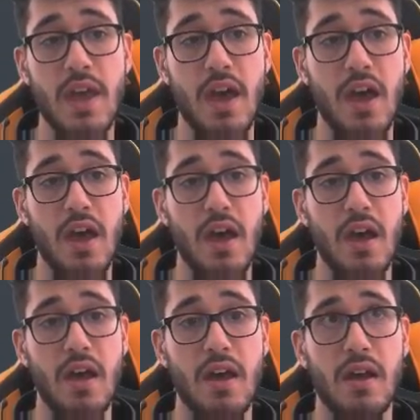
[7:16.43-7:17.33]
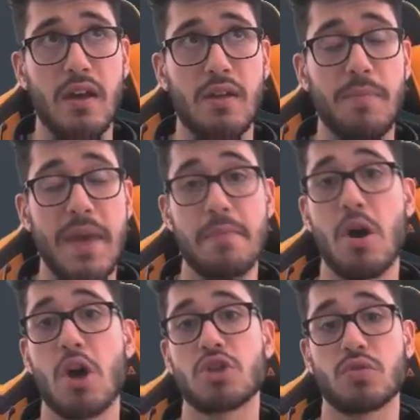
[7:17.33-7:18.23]
uh, Ben
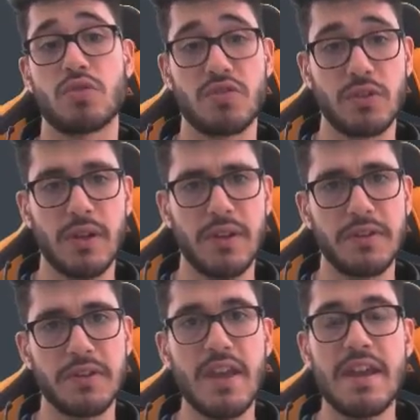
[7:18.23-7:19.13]
Marshall to Sunderland.